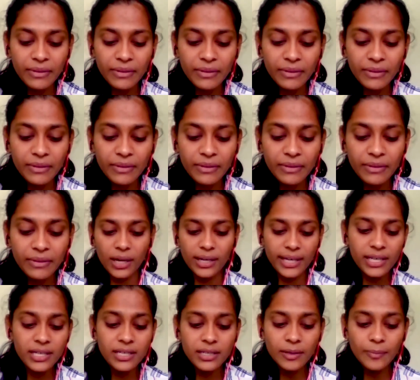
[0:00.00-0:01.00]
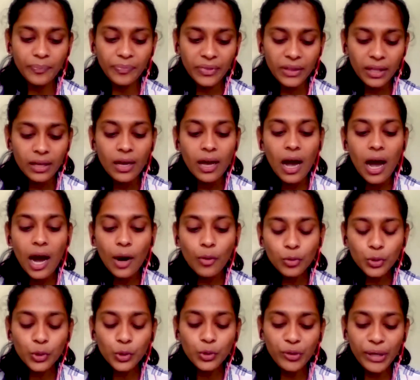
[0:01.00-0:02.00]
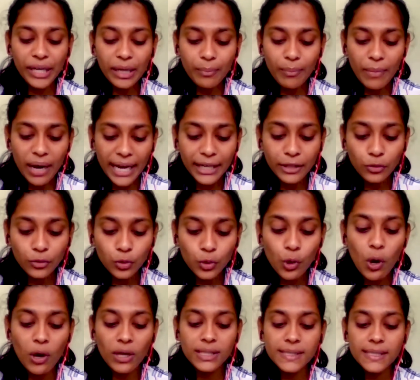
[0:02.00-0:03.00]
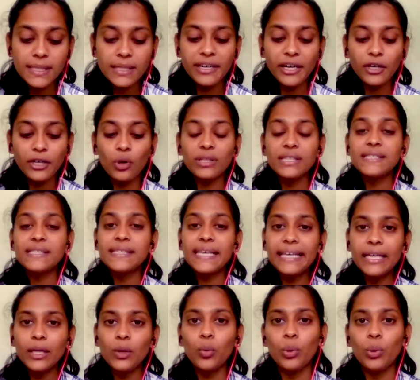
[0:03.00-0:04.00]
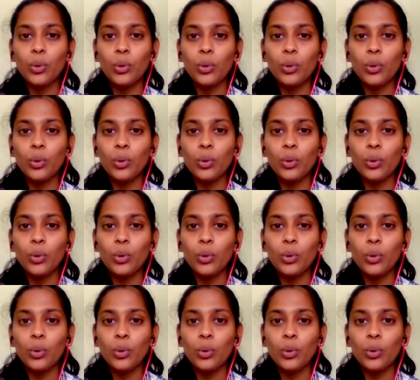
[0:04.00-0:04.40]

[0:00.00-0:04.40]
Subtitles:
Engineering College. How to train mind to concentrate on single work?